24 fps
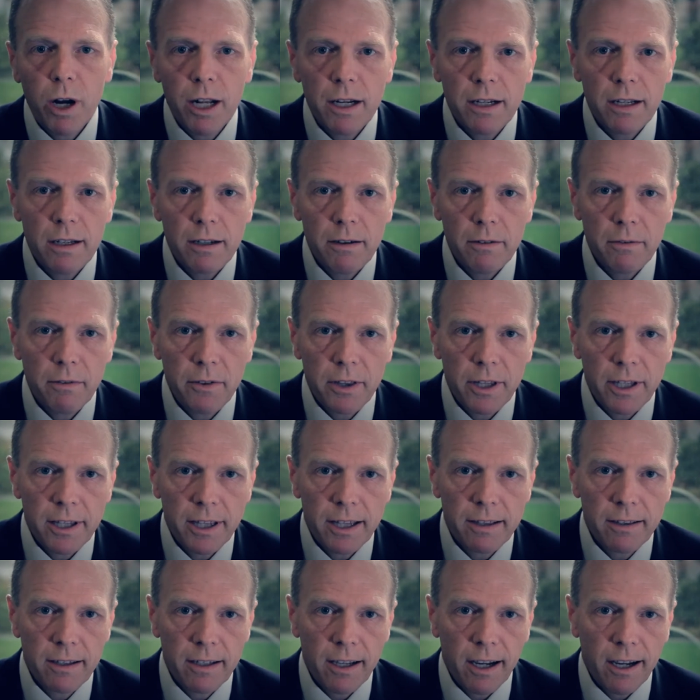of the
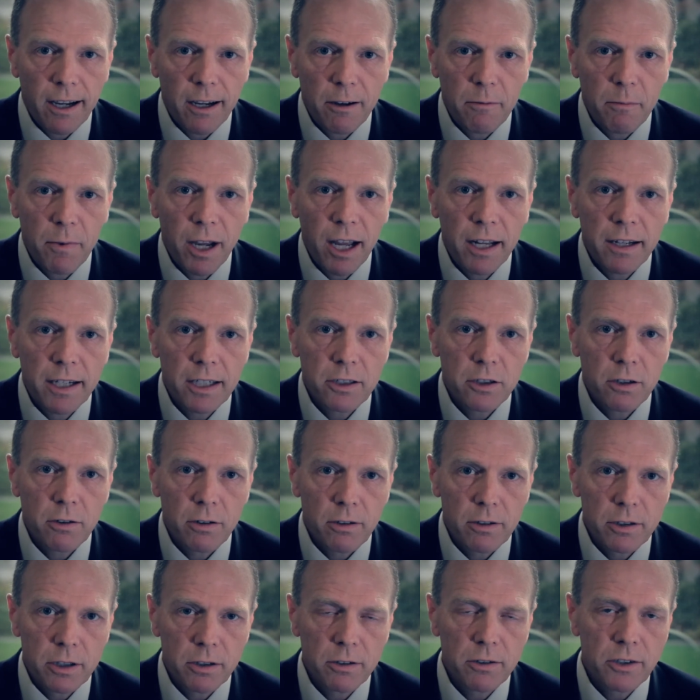
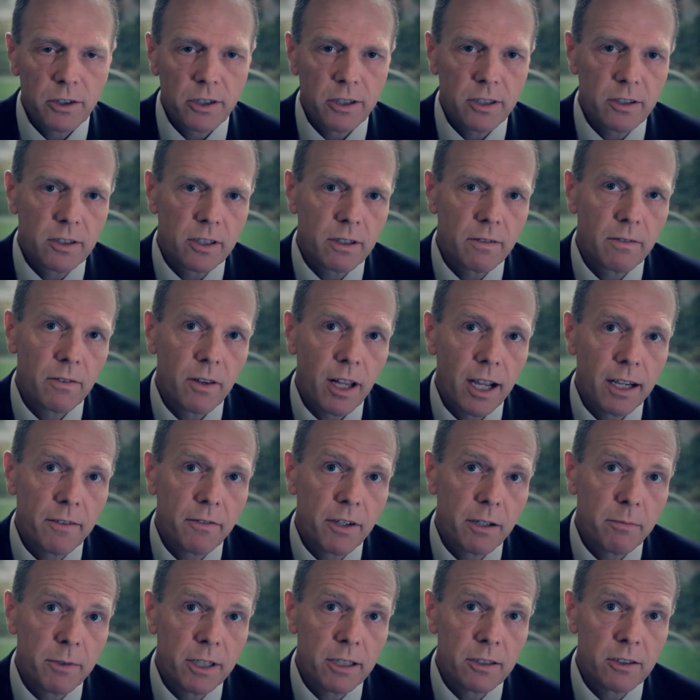initial uses of
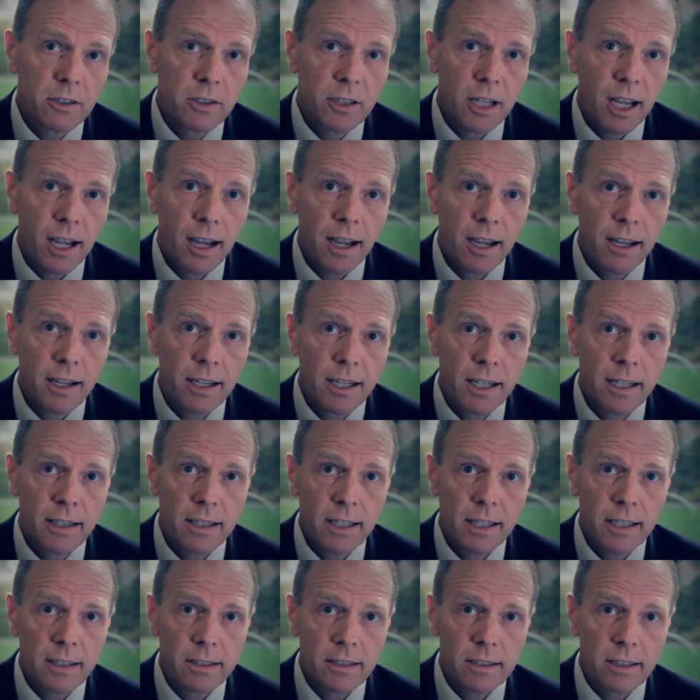lifeIMAGE in the
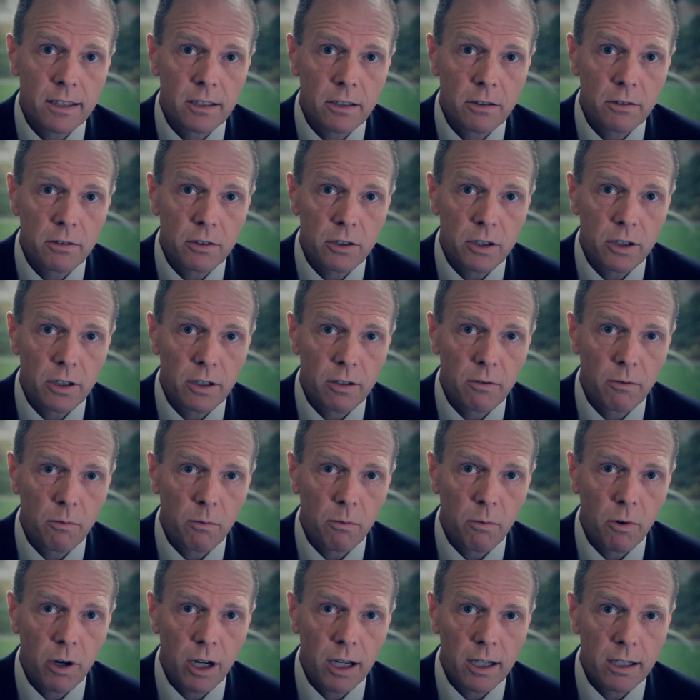institution
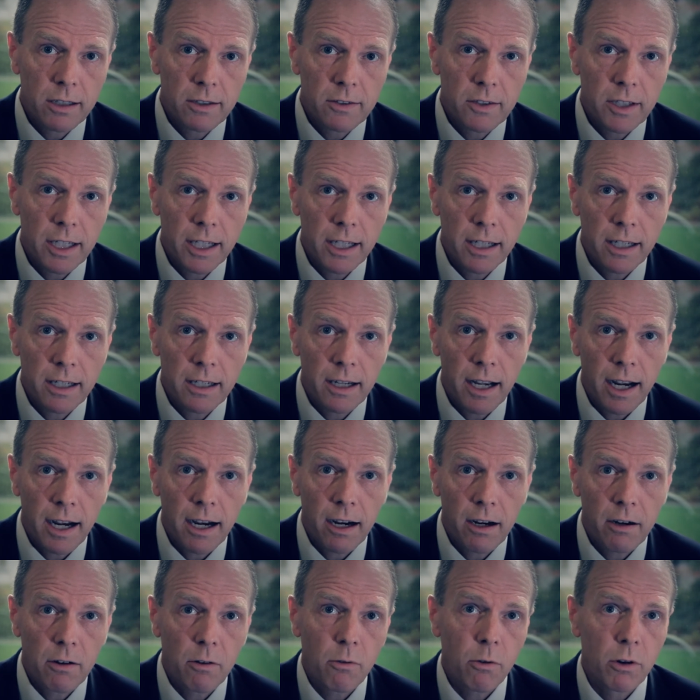was in
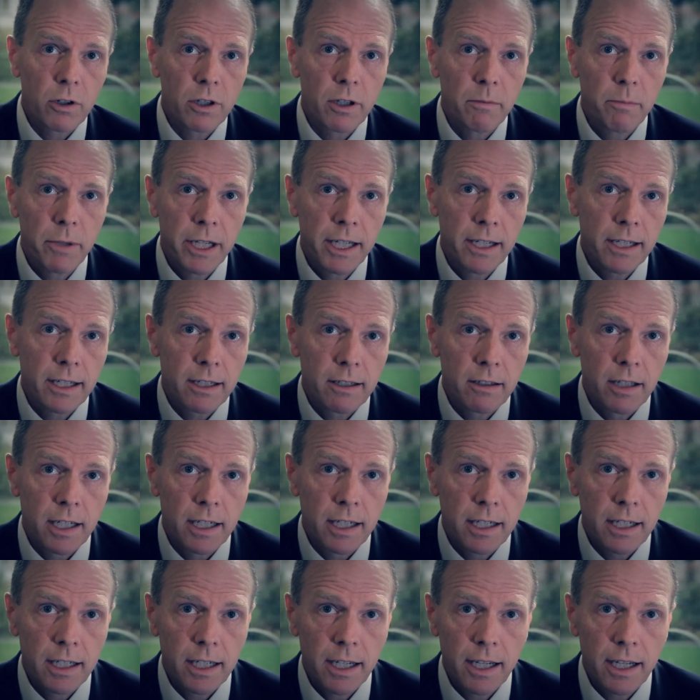our orthopedic clinic.